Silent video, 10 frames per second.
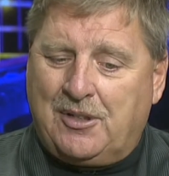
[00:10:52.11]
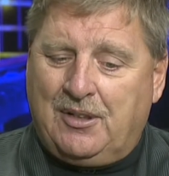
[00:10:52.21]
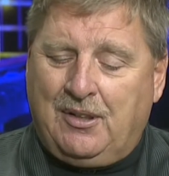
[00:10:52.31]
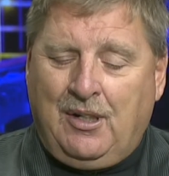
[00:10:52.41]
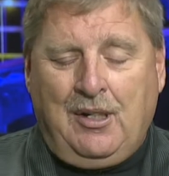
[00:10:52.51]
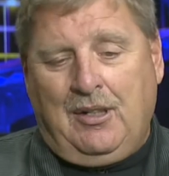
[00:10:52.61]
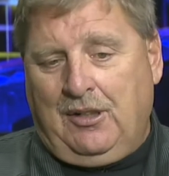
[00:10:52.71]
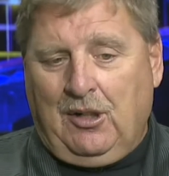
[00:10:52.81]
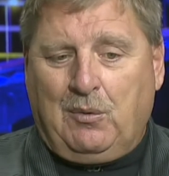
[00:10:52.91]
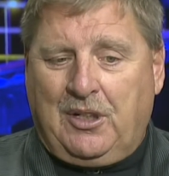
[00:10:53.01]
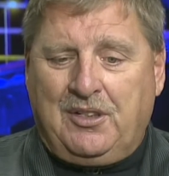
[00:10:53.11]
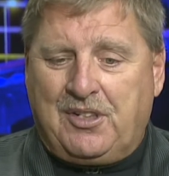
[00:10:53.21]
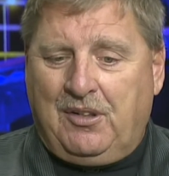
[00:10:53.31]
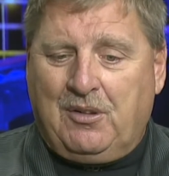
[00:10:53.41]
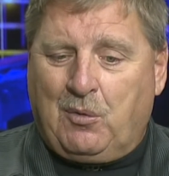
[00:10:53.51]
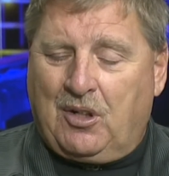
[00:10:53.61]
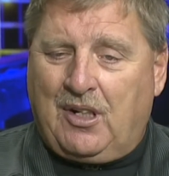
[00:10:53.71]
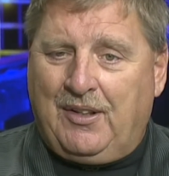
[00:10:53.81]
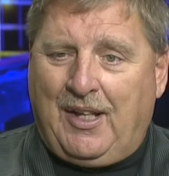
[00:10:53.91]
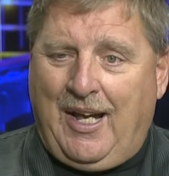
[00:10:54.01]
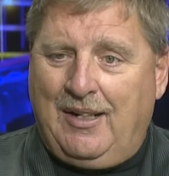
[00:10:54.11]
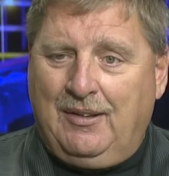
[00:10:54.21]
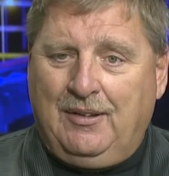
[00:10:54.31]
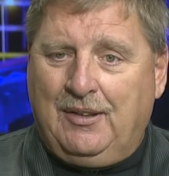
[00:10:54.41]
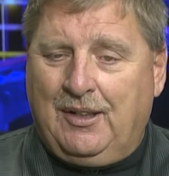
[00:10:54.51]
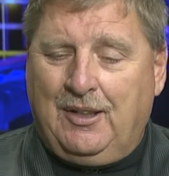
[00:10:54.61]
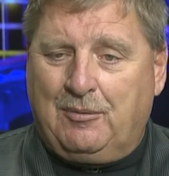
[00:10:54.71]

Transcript: And we continue to work on that and